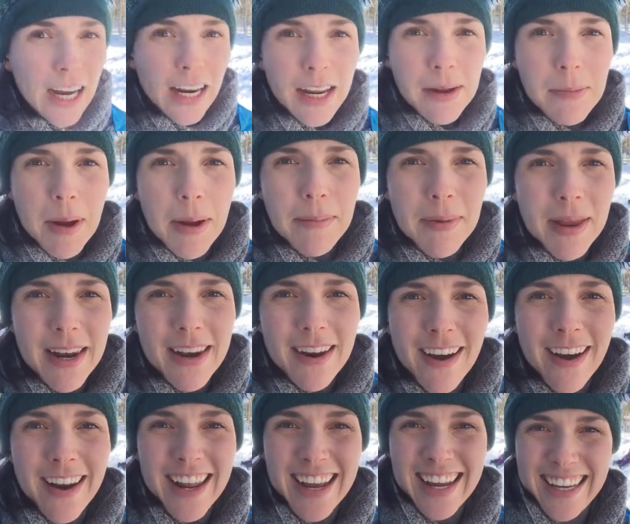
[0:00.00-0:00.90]
gotta get my mitten
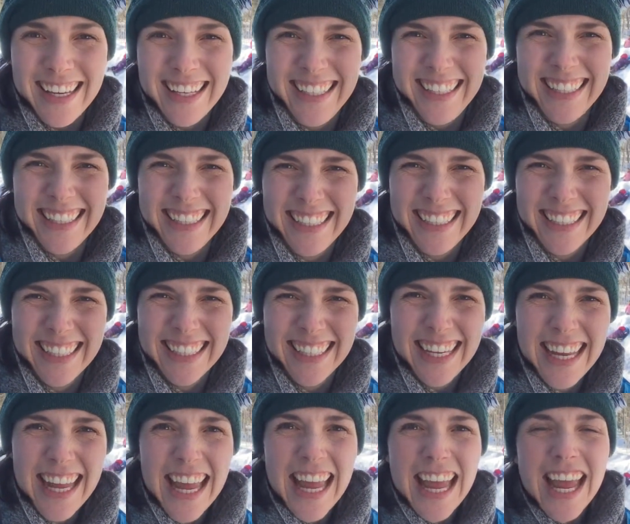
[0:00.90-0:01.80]
on.
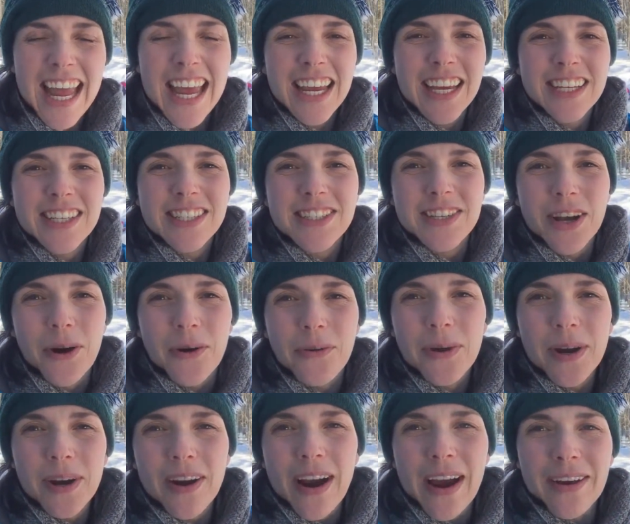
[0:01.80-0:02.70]
So
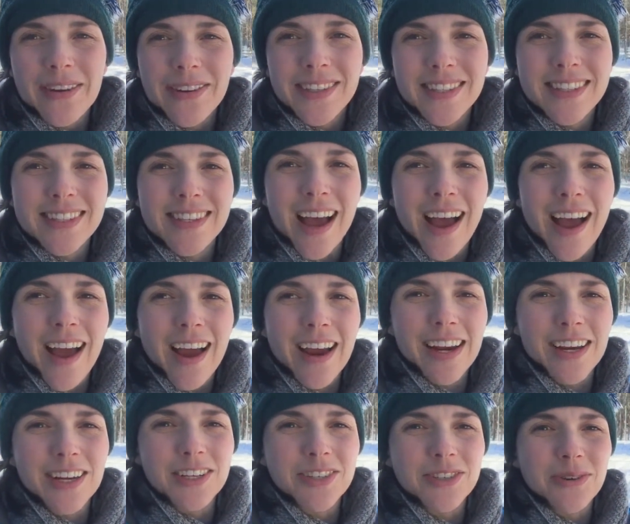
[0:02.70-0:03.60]
we're
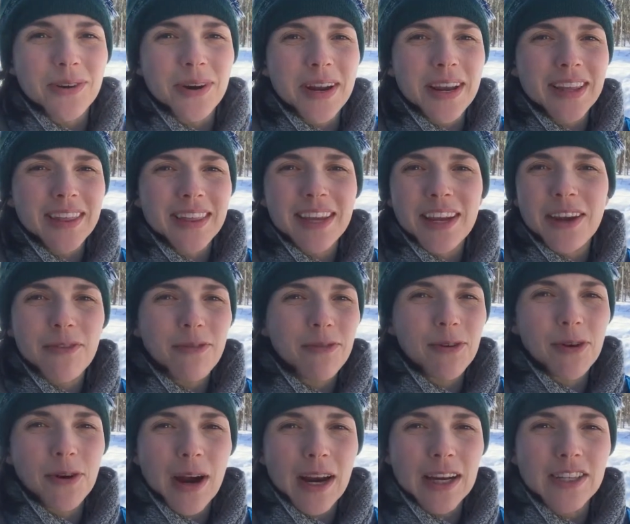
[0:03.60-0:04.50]
outside enjoying the
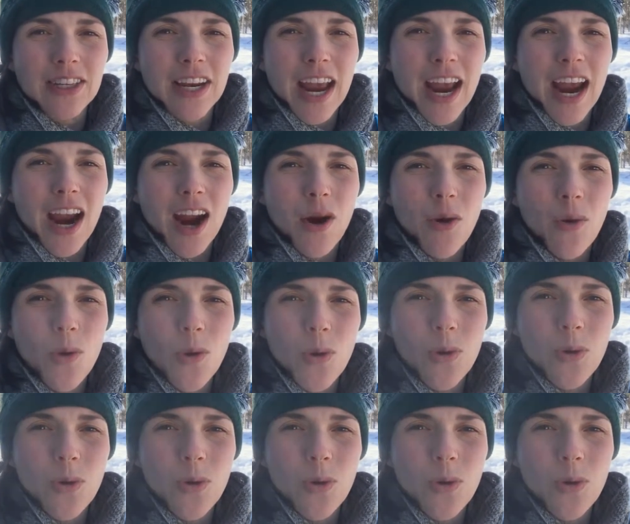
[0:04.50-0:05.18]
fresh air